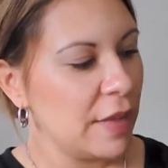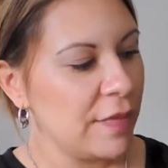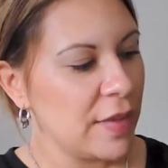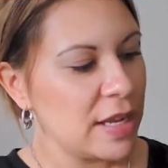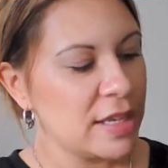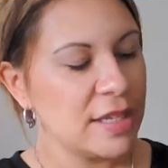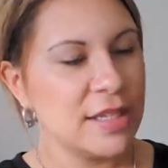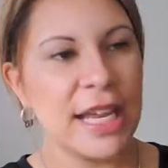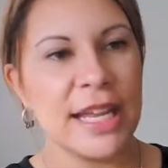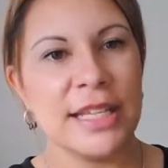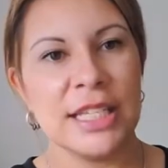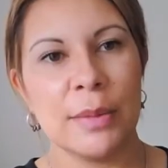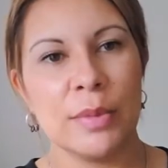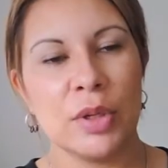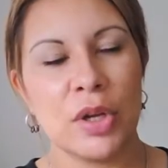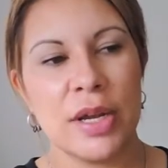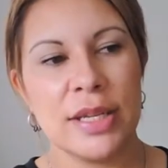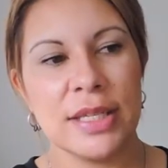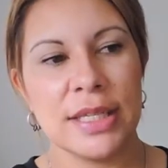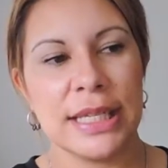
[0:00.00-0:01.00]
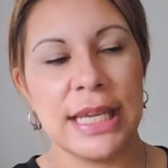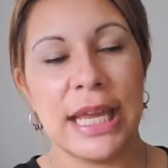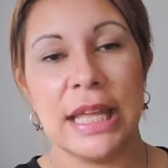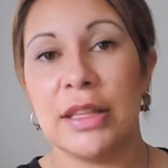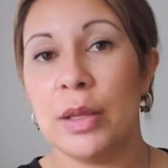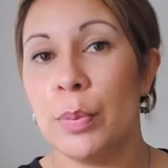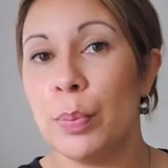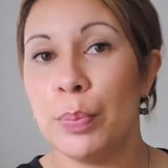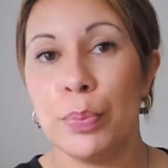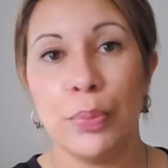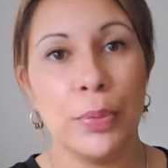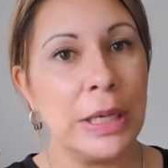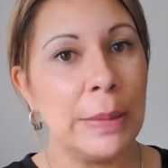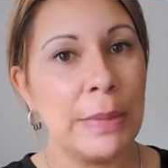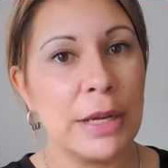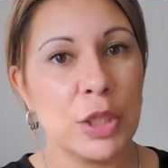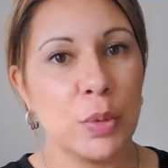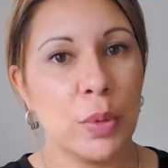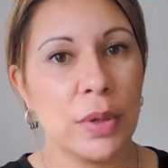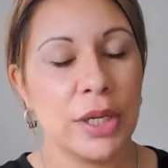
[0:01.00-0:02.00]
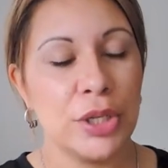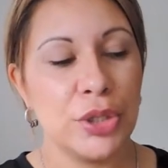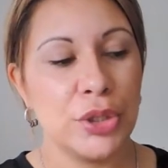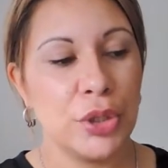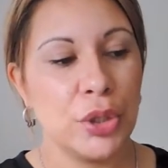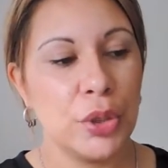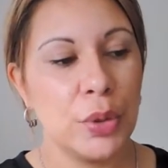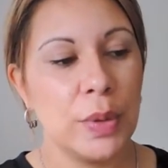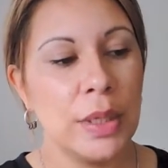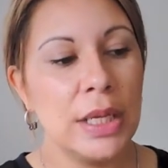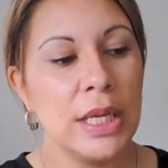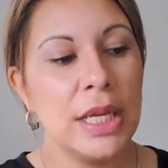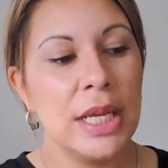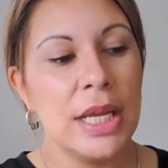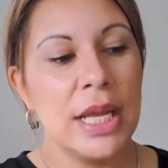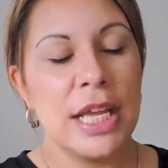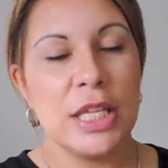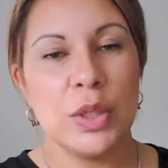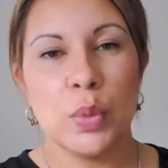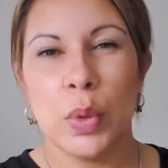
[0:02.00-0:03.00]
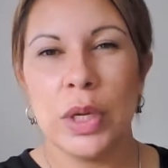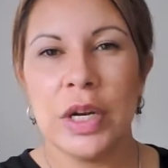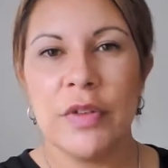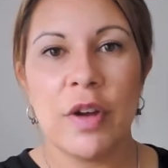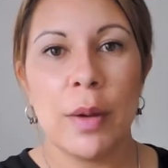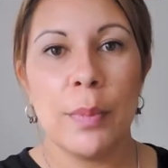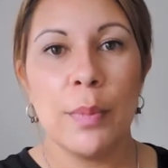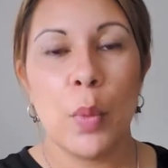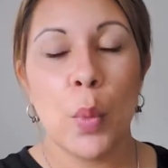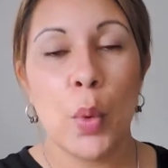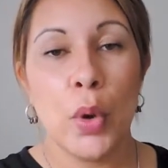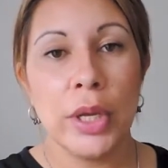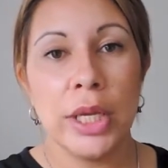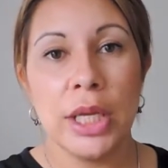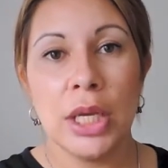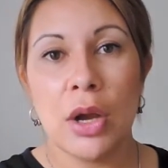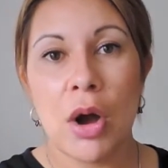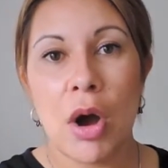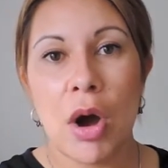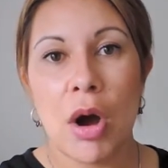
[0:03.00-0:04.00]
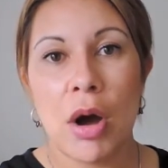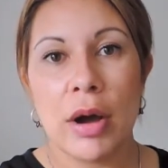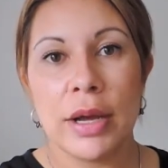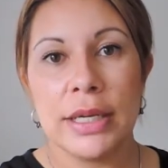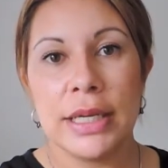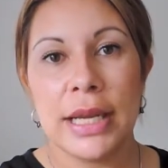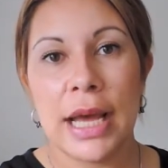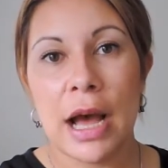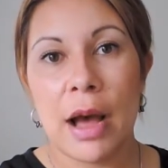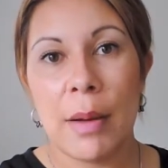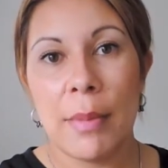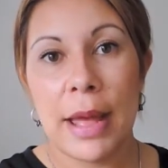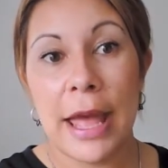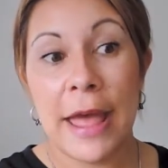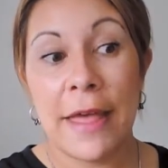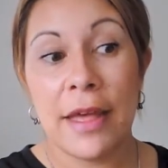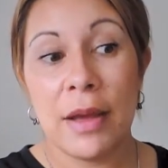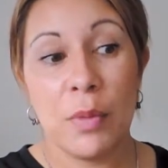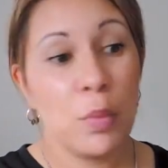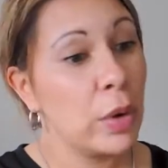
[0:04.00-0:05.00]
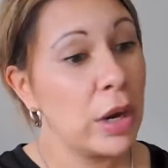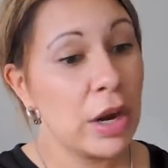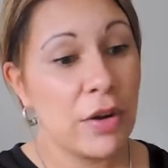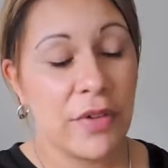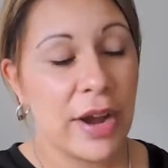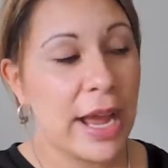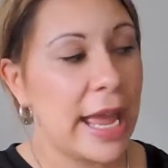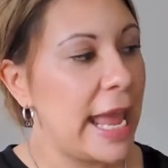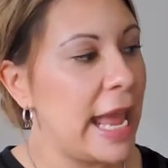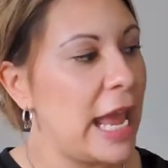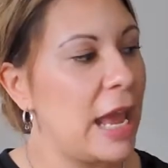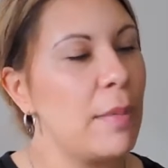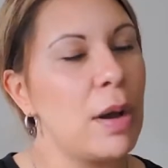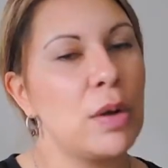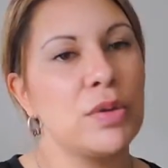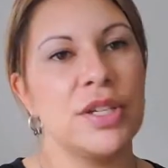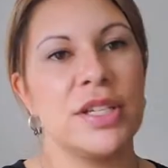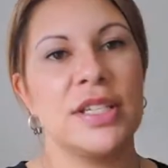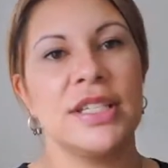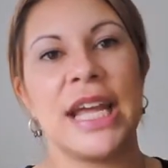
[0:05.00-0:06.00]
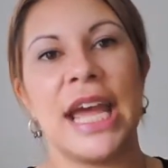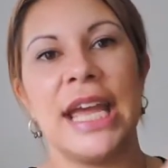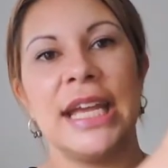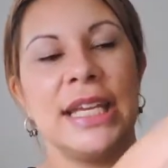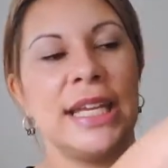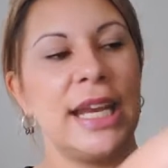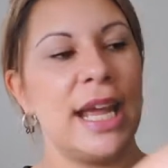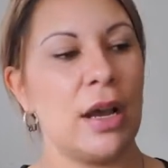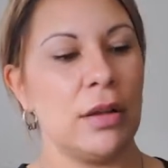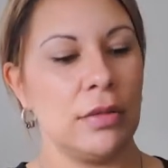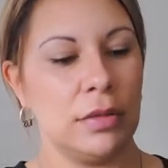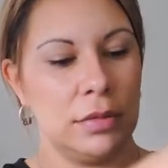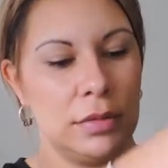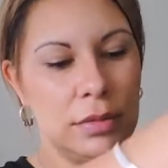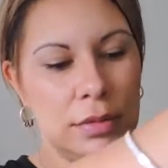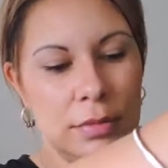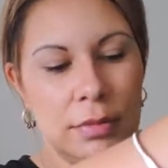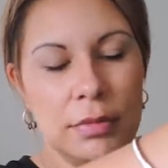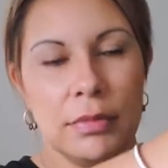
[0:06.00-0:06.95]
and that stands up nicely. And then pretty much what I do is whatever I'm working on at wherever I am, I'll just take it out,